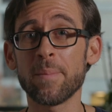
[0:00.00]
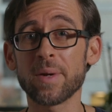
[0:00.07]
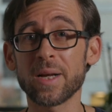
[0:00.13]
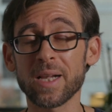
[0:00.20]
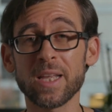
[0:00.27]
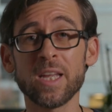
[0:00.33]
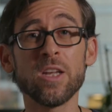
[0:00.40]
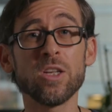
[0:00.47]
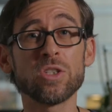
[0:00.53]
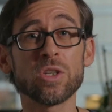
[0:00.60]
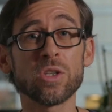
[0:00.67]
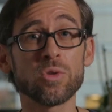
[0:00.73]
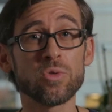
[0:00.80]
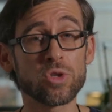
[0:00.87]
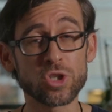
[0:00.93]
cleaning
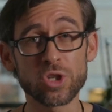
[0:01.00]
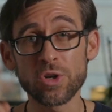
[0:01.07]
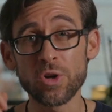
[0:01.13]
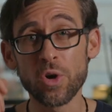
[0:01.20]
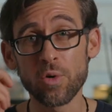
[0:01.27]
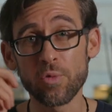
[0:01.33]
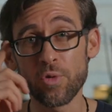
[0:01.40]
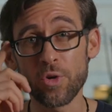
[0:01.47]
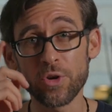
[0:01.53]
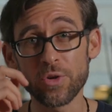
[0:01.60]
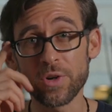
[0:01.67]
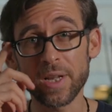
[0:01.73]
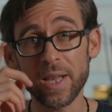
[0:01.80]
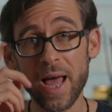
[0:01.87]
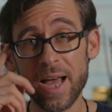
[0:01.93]
solution for your
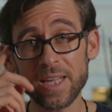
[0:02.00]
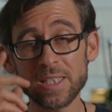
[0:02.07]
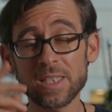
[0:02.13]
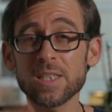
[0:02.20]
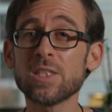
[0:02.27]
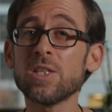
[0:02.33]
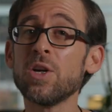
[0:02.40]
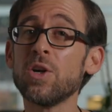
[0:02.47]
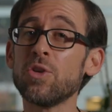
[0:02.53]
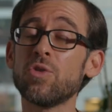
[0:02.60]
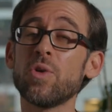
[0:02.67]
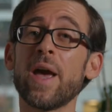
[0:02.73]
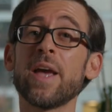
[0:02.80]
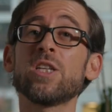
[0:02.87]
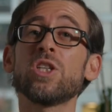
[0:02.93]
glasses
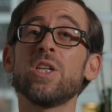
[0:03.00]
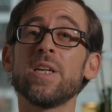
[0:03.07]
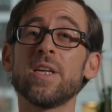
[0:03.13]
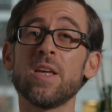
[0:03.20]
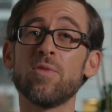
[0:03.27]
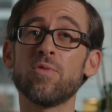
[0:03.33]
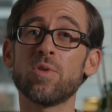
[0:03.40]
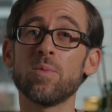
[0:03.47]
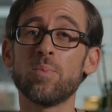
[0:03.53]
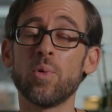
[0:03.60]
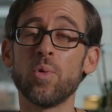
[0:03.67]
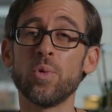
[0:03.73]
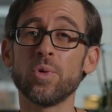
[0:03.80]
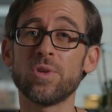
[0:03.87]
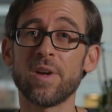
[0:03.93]
to actually give the
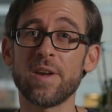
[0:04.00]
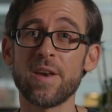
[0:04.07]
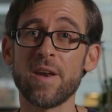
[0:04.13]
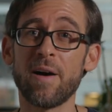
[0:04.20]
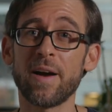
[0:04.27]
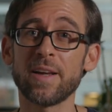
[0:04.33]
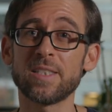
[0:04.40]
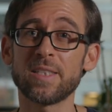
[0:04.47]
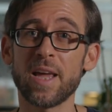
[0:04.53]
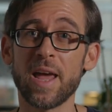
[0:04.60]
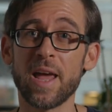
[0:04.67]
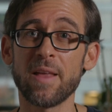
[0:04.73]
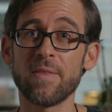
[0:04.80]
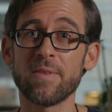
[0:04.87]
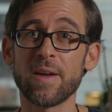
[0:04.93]
port a nice
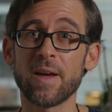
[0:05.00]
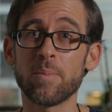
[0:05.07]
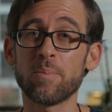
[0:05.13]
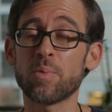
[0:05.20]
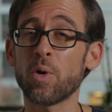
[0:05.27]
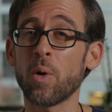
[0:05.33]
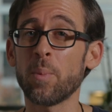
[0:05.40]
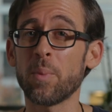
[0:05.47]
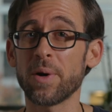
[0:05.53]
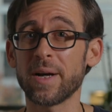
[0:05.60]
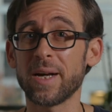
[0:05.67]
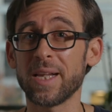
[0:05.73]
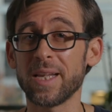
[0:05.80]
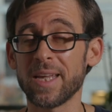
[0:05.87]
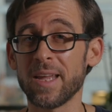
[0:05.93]
and proper
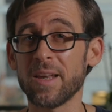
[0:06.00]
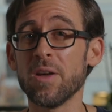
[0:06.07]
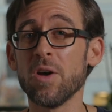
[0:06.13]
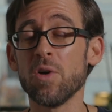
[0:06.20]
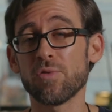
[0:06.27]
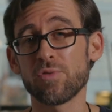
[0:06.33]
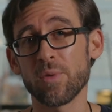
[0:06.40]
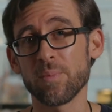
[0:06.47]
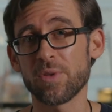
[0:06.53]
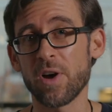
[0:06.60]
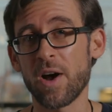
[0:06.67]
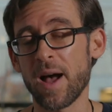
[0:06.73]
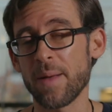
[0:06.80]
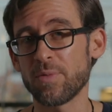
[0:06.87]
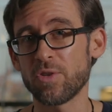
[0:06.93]
clean from
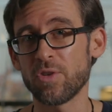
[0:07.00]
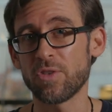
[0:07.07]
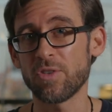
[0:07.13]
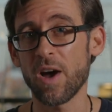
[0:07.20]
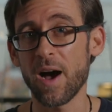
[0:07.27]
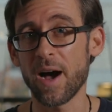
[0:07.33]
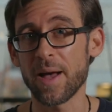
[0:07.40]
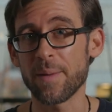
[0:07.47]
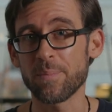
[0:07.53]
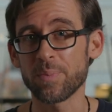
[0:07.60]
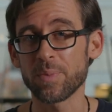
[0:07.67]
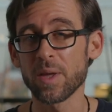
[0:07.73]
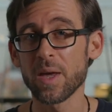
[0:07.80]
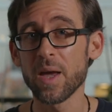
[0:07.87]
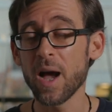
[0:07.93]
time to time.
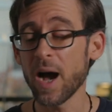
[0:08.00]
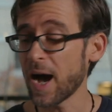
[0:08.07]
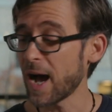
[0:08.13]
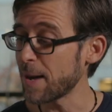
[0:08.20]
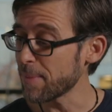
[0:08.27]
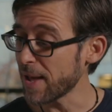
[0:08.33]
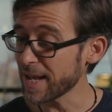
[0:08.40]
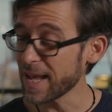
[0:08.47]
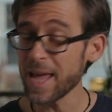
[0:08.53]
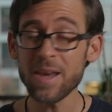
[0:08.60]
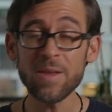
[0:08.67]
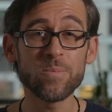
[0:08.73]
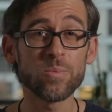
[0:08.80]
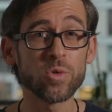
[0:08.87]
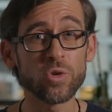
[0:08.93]

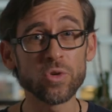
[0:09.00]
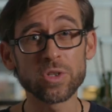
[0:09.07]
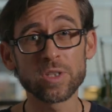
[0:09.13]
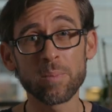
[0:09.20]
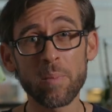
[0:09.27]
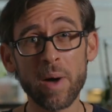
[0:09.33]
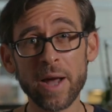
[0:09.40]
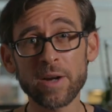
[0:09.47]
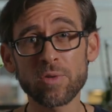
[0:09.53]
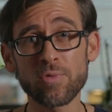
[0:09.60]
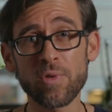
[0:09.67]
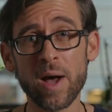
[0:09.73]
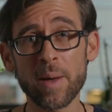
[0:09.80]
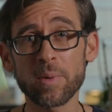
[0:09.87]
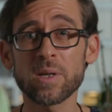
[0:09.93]
Again, use a
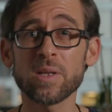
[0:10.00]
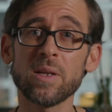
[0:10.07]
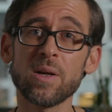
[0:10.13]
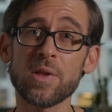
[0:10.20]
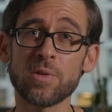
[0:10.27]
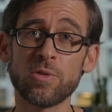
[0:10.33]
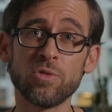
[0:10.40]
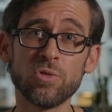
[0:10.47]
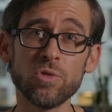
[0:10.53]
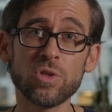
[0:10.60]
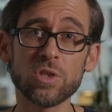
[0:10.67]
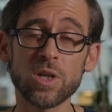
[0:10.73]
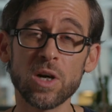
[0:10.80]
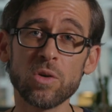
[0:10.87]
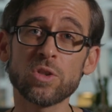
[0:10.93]
microfiber cloth to do
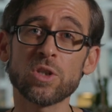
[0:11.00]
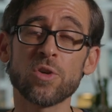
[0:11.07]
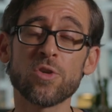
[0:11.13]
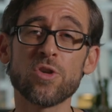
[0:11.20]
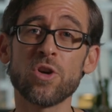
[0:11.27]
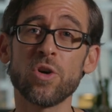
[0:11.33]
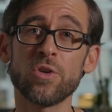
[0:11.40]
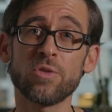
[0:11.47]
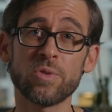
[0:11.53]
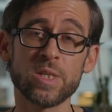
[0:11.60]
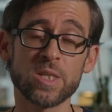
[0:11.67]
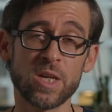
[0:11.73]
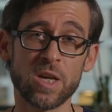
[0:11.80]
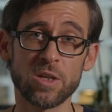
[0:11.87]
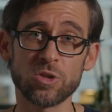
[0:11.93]
so, so you're not
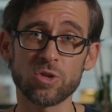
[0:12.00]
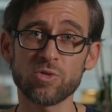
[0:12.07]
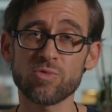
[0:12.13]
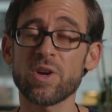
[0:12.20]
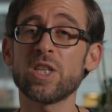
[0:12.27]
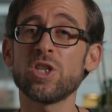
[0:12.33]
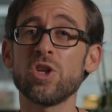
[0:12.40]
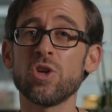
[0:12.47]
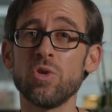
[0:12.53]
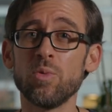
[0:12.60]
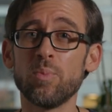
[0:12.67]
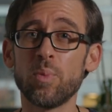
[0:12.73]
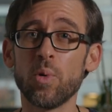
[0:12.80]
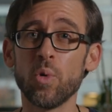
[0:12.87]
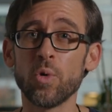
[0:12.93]
risking stretching your
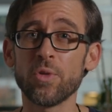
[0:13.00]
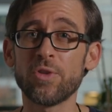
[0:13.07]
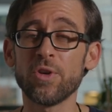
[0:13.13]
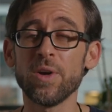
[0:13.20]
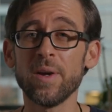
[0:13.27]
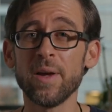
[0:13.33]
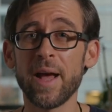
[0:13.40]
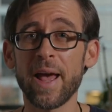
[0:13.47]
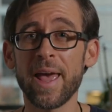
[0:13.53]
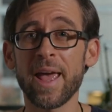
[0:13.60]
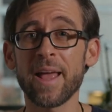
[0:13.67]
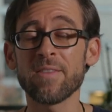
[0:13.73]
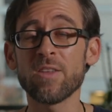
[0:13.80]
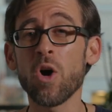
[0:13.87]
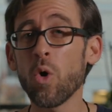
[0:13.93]
port.
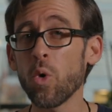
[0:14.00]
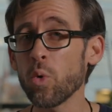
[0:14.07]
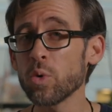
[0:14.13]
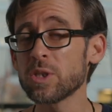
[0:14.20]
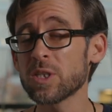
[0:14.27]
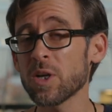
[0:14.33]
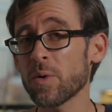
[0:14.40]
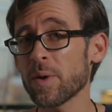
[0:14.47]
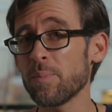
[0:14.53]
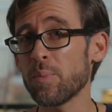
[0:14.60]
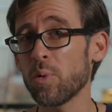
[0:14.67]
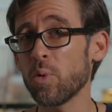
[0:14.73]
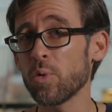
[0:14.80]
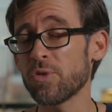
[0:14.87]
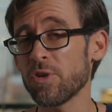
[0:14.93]
And also
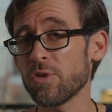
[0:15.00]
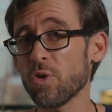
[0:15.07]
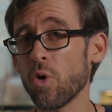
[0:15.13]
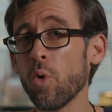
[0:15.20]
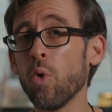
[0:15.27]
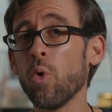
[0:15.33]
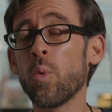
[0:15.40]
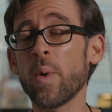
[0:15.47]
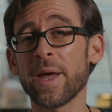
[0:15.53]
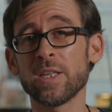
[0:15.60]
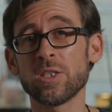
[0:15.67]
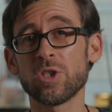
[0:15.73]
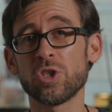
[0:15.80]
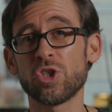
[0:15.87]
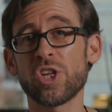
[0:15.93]
important,
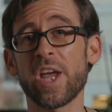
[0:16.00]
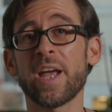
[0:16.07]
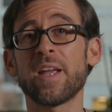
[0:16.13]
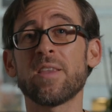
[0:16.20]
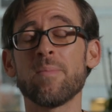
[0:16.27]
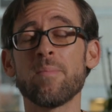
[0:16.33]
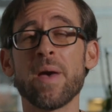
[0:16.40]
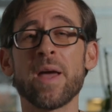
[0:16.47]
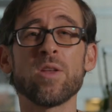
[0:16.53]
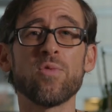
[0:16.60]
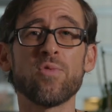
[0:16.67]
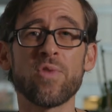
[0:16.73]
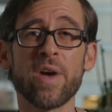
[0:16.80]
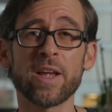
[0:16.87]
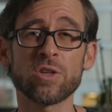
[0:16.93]
always check the
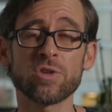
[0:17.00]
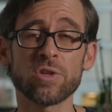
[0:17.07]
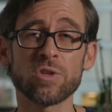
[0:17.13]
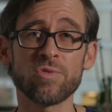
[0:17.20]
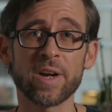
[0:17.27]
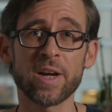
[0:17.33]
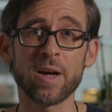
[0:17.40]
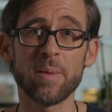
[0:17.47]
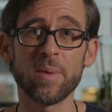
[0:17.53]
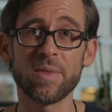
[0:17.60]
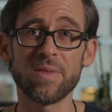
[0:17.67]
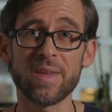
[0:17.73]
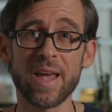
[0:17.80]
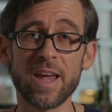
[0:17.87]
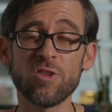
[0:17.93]
manufacturer's
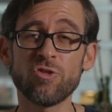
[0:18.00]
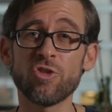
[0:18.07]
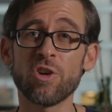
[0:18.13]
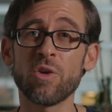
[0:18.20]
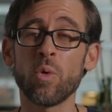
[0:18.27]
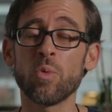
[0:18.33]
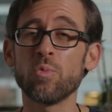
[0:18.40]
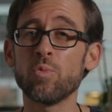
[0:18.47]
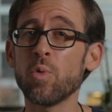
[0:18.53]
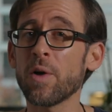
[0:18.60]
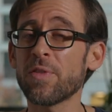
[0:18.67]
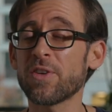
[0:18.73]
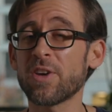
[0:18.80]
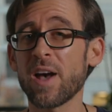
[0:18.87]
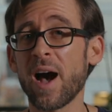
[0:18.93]
recommendation on
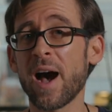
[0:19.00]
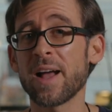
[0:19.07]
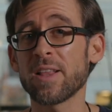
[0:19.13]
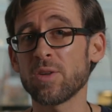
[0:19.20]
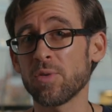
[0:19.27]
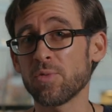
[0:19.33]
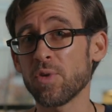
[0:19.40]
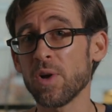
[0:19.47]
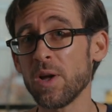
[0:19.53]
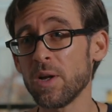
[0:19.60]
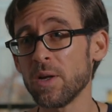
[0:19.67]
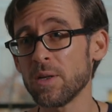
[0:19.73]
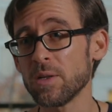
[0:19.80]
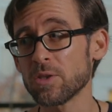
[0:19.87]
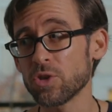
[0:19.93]
what kind of
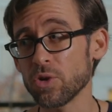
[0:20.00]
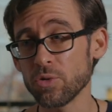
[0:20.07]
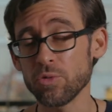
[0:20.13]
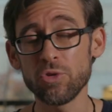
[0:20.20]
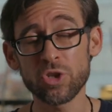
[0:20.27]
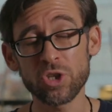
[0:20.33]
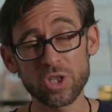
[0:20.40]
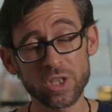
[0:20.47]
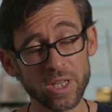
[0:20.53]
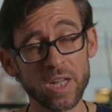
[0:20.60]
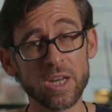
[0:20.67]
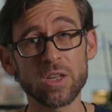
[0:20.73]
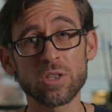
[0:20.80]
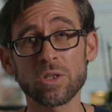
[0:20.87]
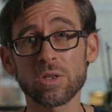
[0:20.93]
solution,
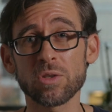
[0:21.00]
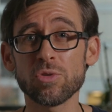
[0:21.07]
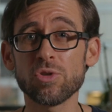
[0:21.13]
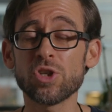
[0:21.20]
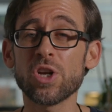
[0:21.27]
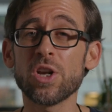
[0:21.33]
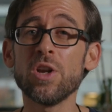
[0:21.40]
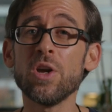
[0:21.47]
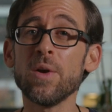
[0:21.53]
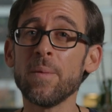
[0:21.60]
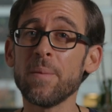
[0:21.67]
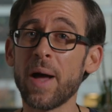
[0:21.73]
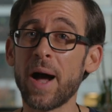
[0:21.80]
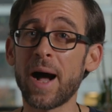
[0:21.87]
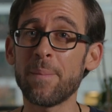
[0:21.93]
cleaning solution,
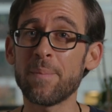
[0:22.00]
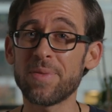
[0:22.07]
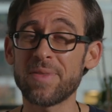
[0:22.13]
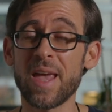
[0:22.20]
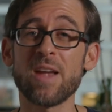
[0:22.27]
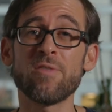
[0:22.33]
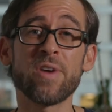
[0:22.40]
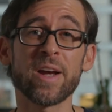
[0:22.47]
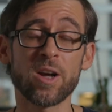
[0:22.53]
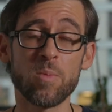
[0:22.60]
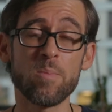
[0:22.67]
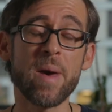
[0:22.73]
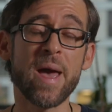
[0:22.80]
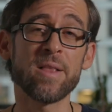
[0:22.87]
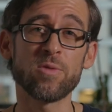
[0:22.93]
they
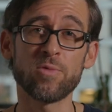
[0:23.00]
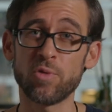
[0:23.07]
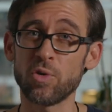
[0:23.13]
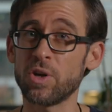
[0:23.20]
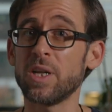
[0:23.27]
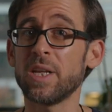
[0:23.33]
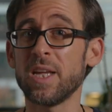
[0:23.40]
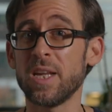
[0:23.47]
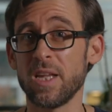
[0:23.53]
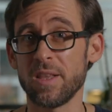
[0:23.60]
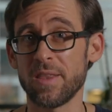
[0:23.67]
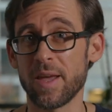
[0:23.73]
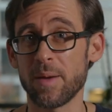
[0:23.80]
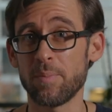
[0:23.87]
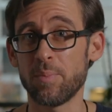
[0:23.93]
recommend for cleaning their